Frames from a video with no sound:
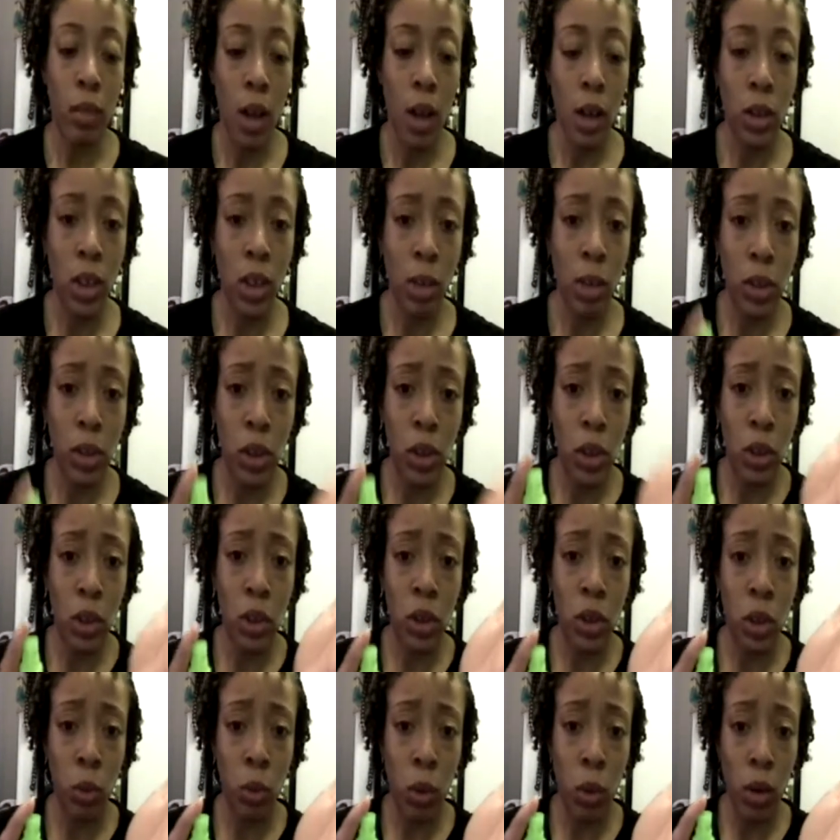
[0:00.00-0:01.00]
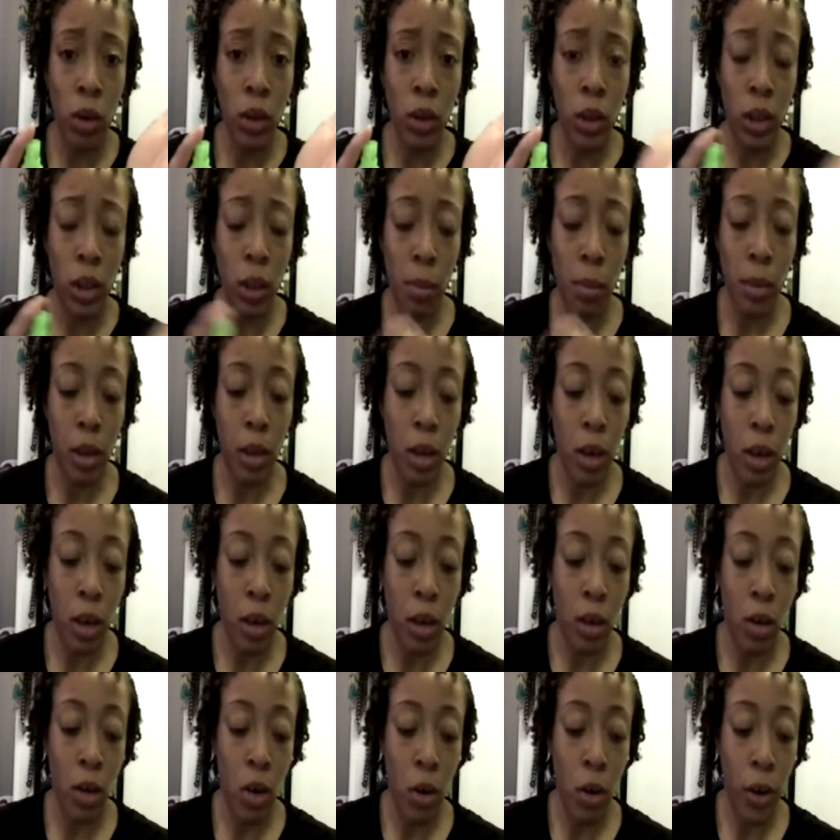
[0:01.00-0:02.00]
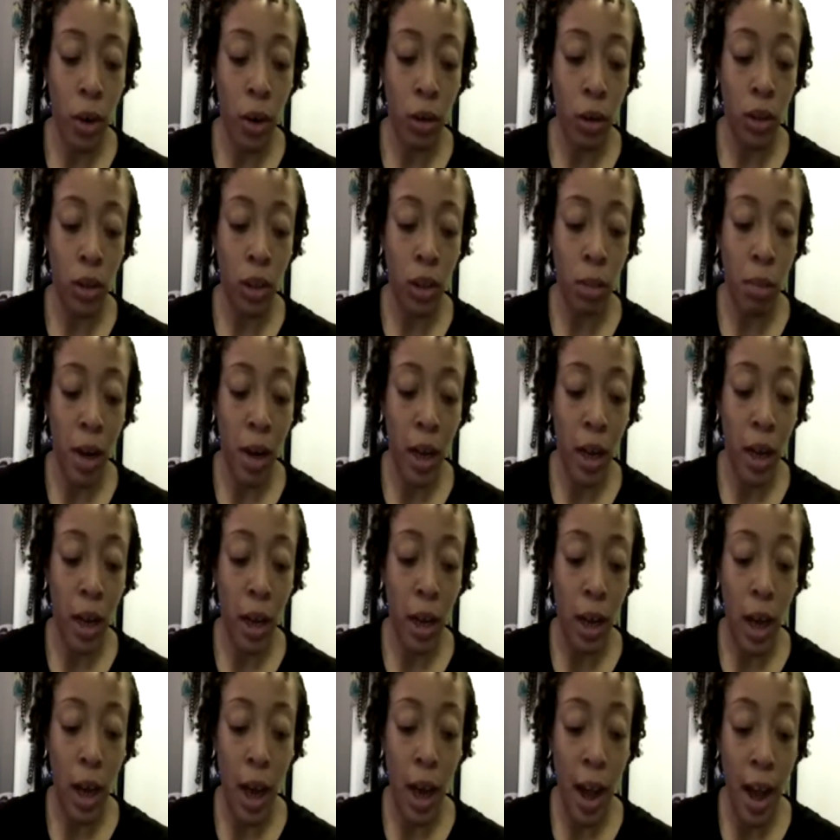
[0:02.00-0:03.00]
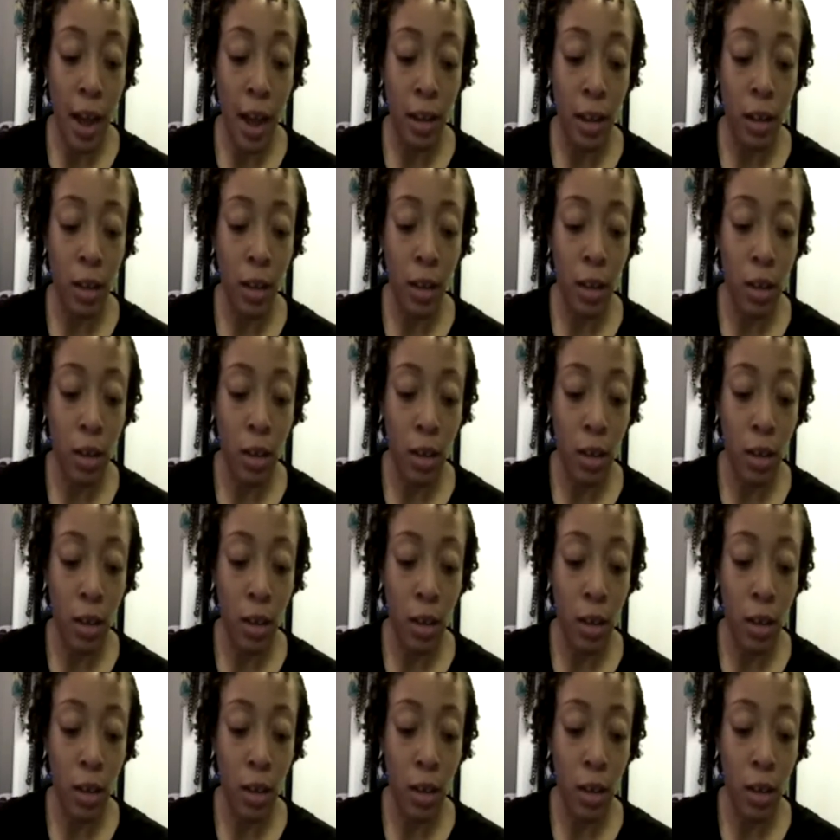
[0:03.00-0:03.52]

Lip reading: So I'm just going to squirt some of the oil to my hand.